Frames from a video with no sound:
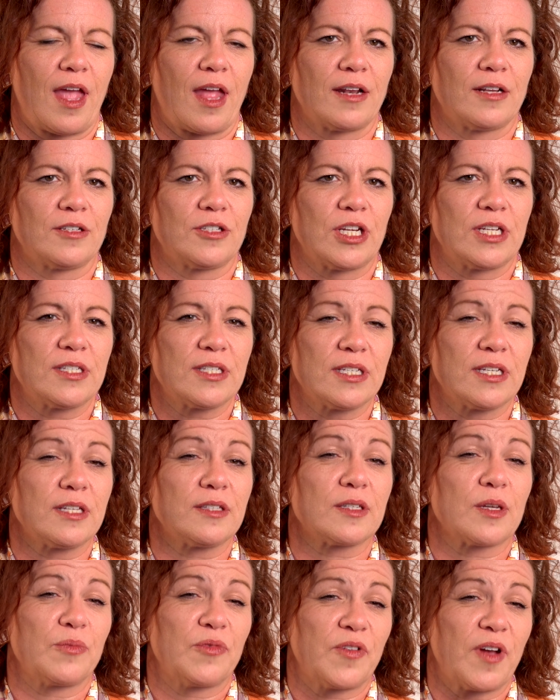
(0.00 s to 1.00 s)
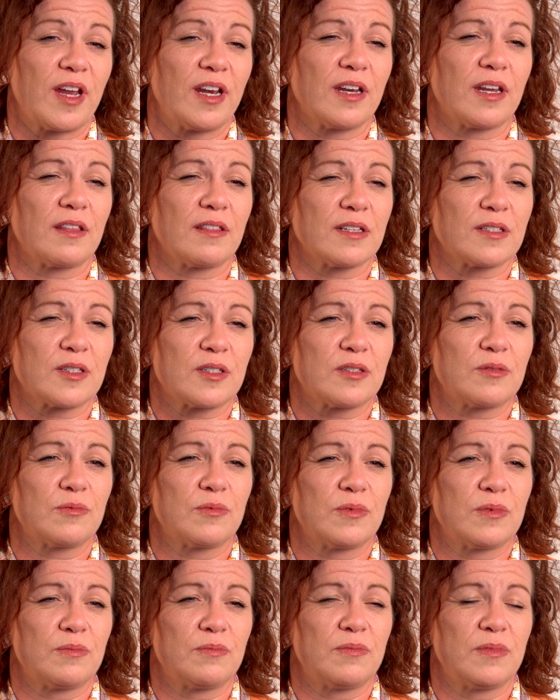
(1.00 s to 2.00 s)
And Jason ends up finding this
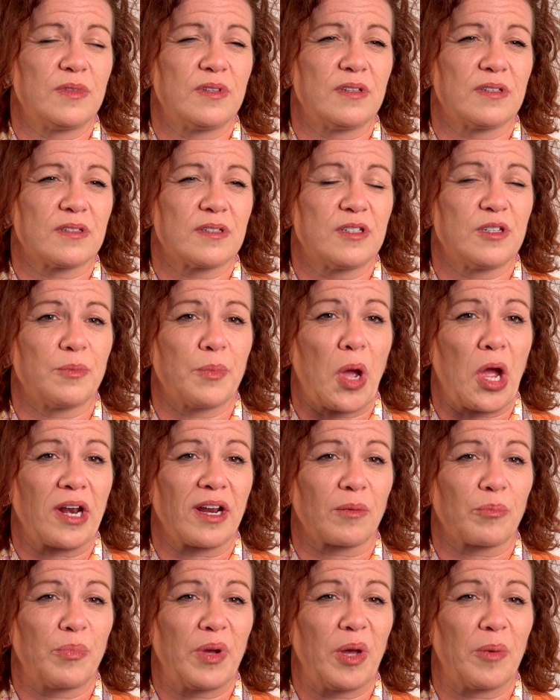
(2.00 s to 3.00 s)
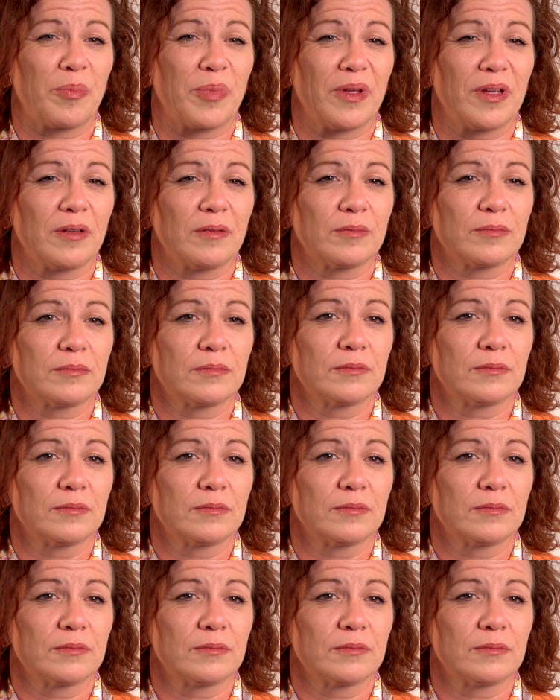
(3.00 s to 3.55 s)
this demonic puppet